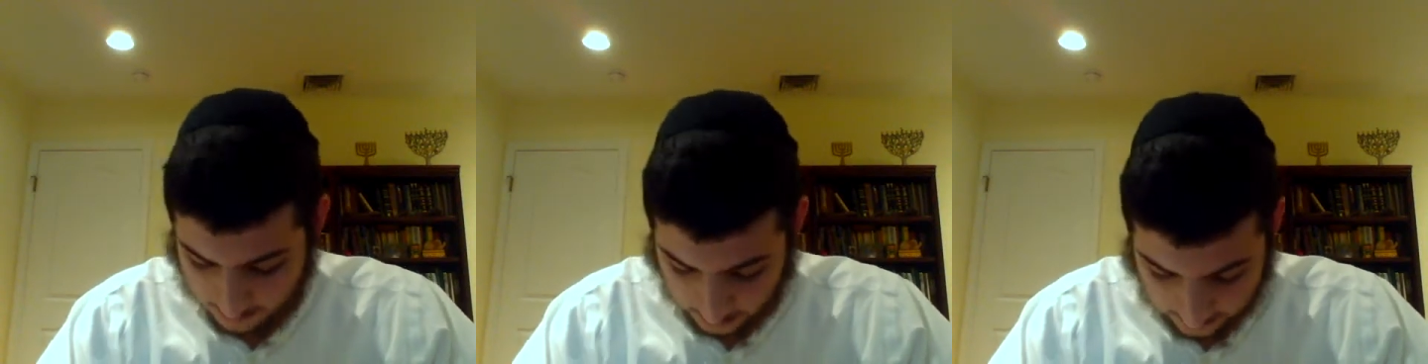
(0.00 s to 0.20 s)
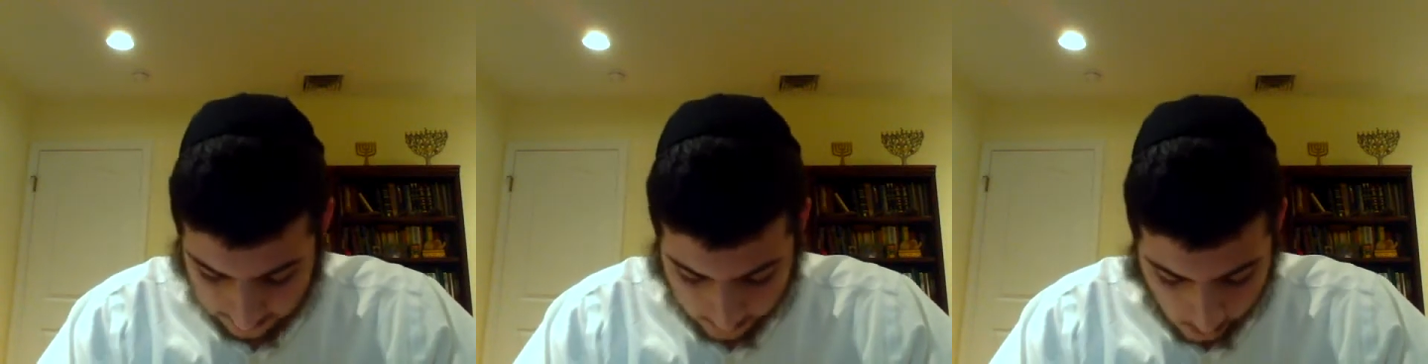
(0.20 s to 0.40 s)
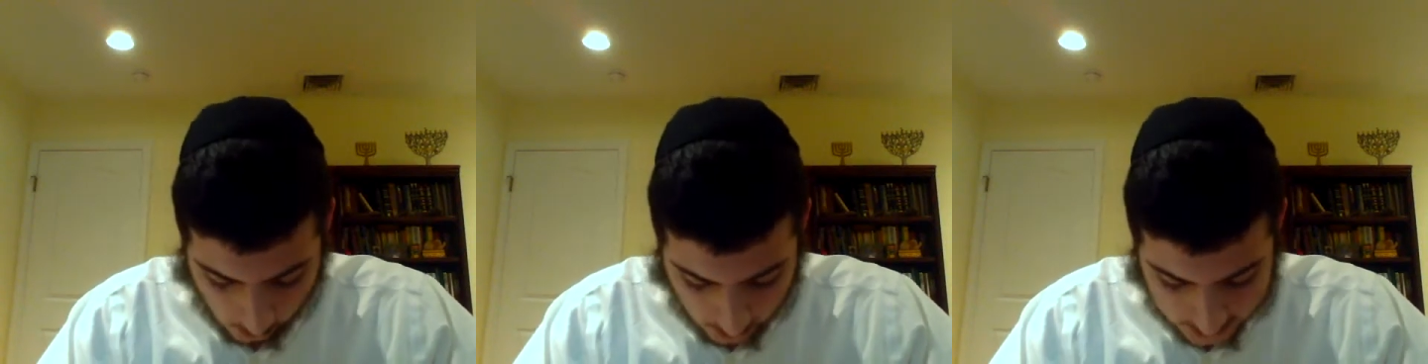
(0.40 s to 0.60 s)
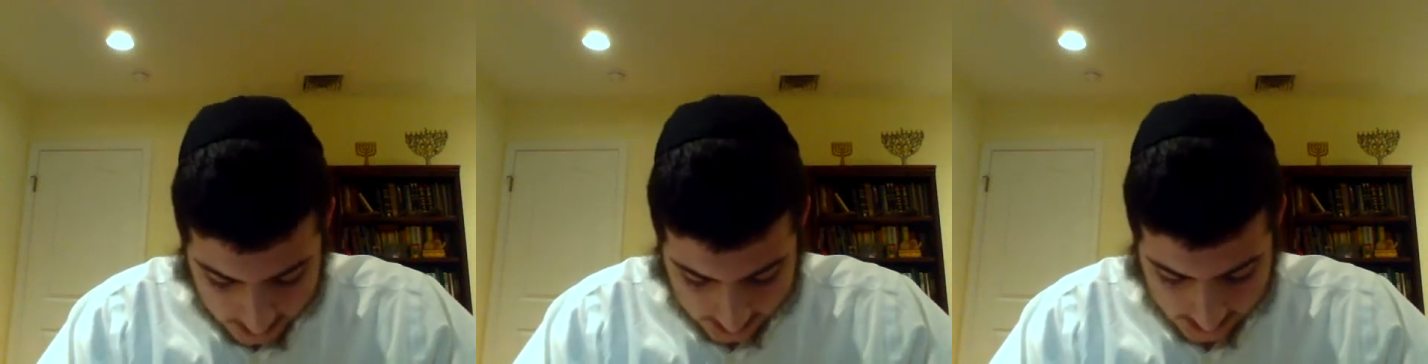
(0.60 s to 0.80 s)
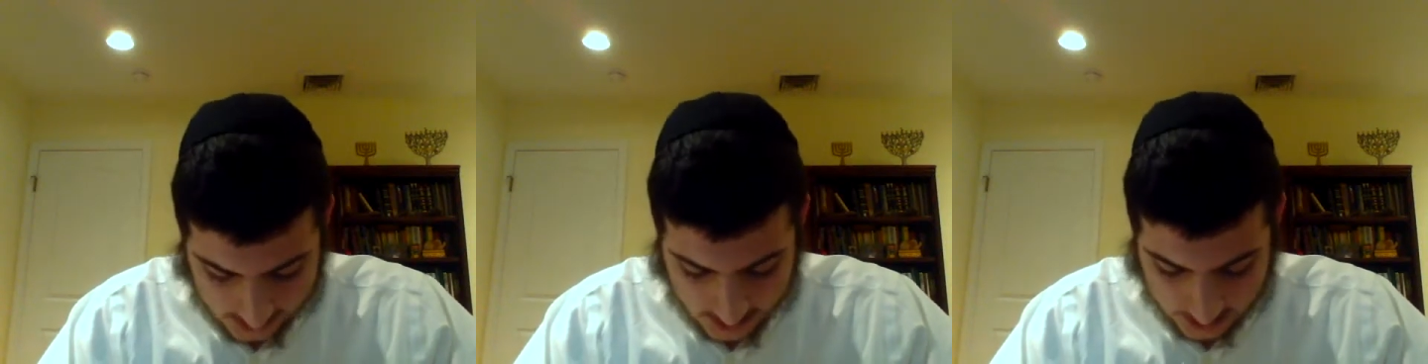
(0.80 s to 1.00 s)
but from 1
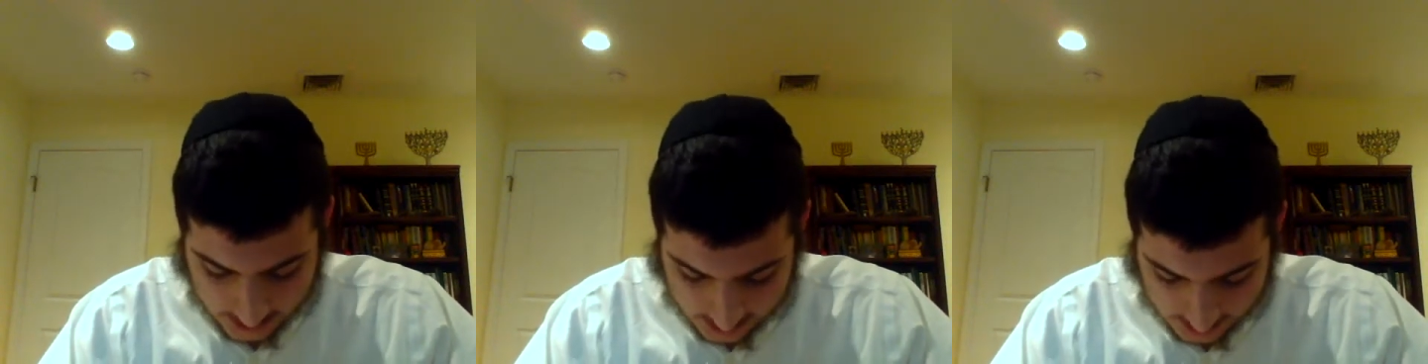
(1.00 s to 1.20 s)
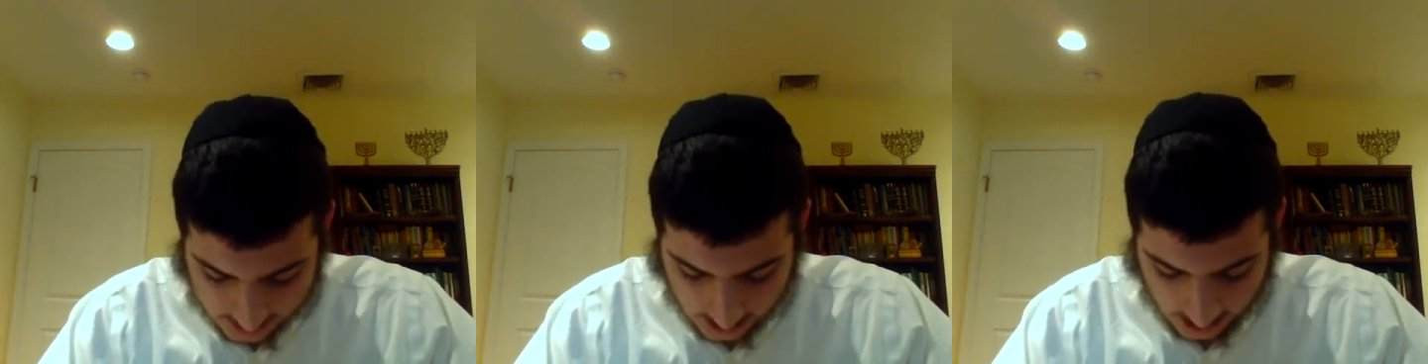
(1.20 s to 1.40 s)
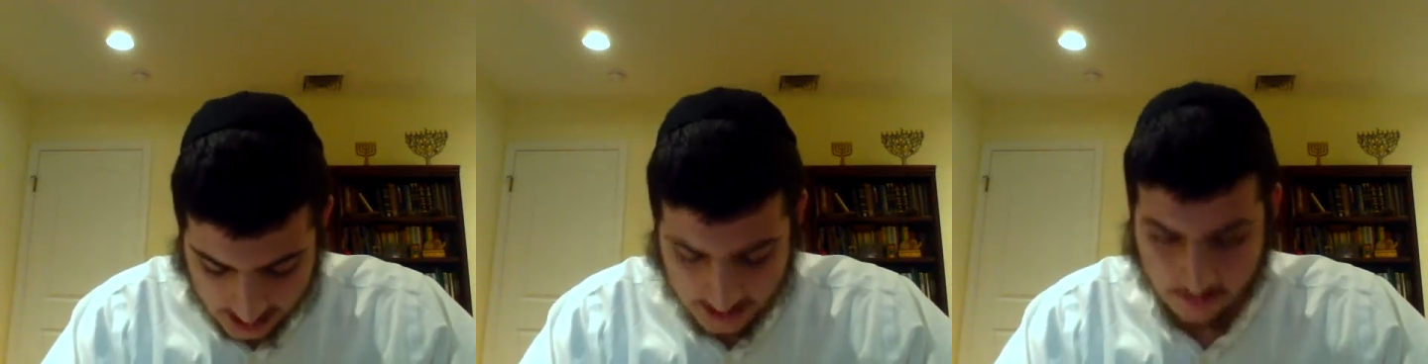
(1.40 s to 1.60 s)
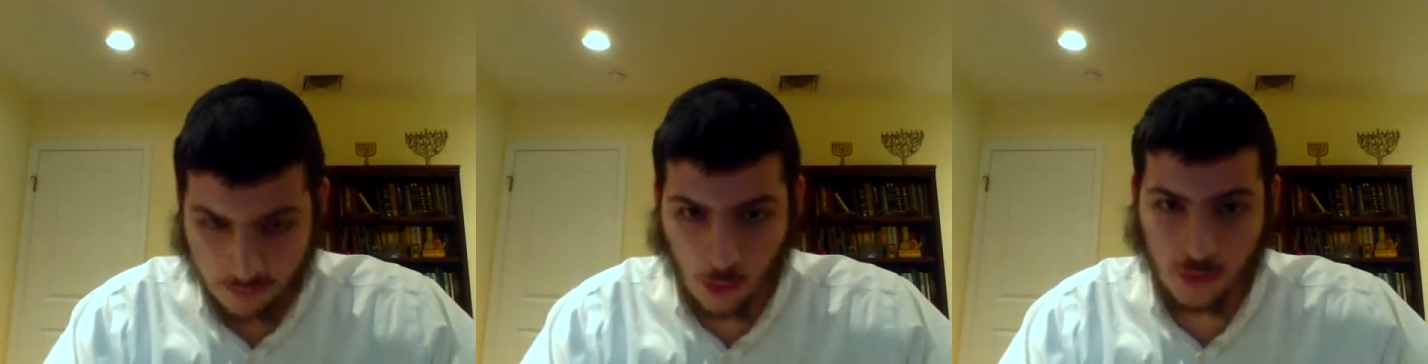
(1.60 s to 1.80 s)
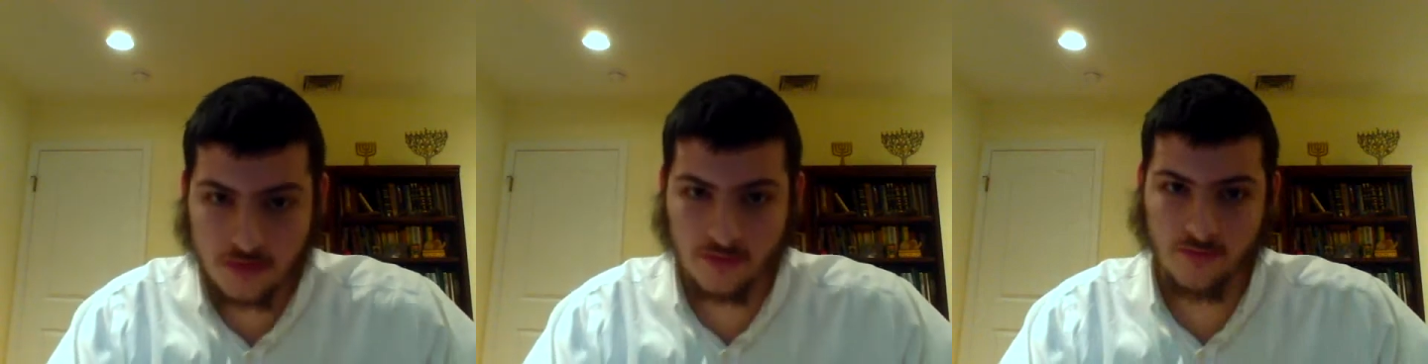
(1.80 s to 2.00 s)
to 6 in
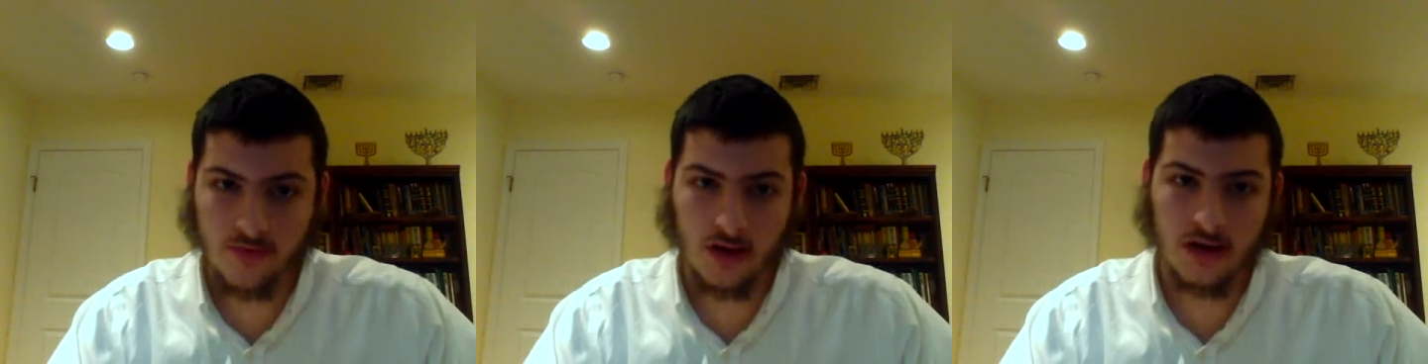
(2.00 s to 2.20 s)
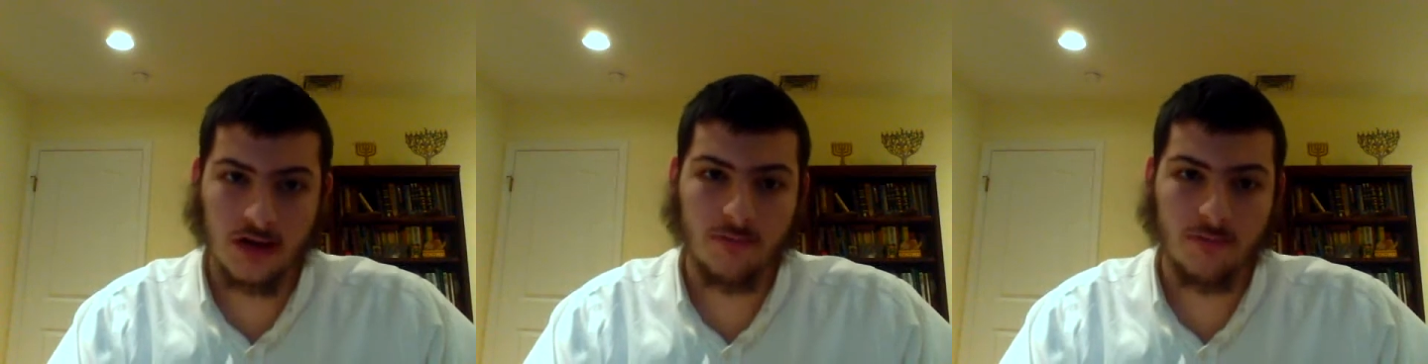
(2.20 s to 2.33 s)
both of